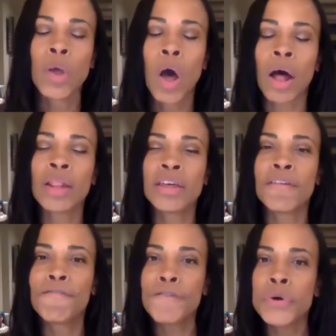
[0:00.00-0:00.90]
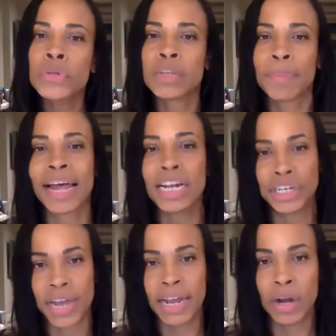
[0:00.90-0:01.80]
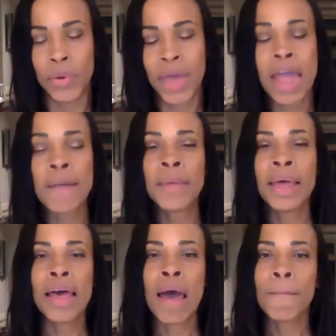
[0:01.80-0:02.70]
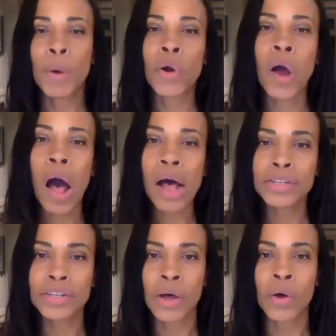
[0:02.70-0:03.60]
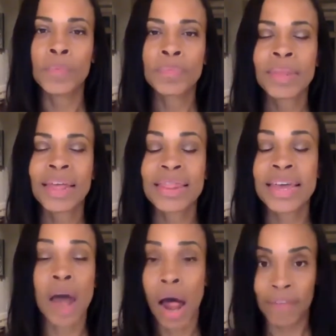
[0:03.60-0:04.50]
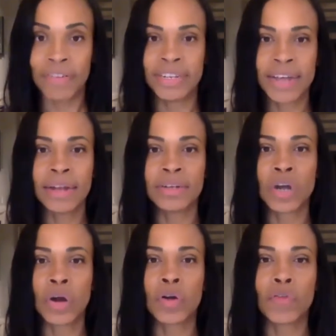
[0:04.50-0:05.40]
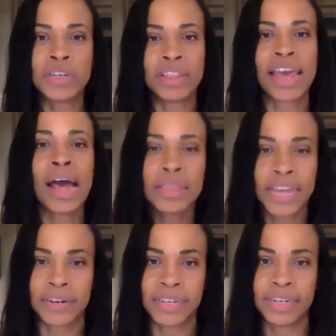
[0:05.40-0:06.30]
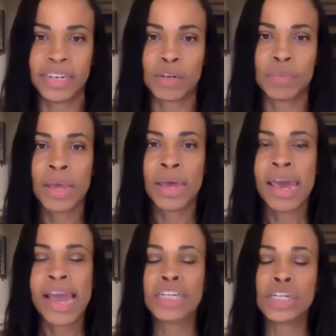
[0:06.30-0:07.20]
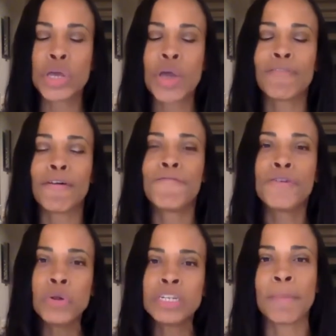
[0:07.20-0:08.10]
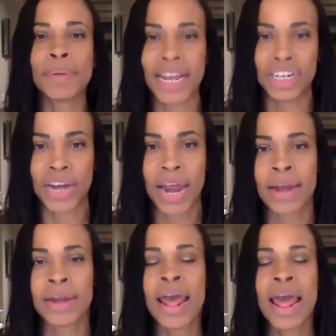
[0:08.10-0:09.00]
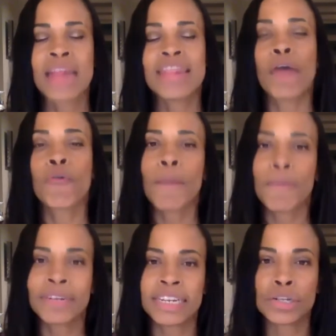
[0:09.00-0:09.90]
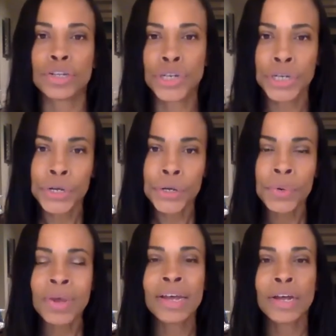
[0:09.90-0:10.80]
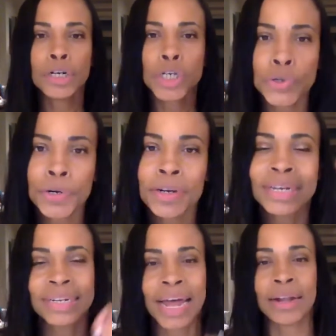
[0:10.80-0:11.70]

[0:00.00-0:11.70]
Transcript: on the food supply chain, okay? But we're also then all of a sudden turned over to the healthcare system. And so you have a food supply chain that represents $2 trillion.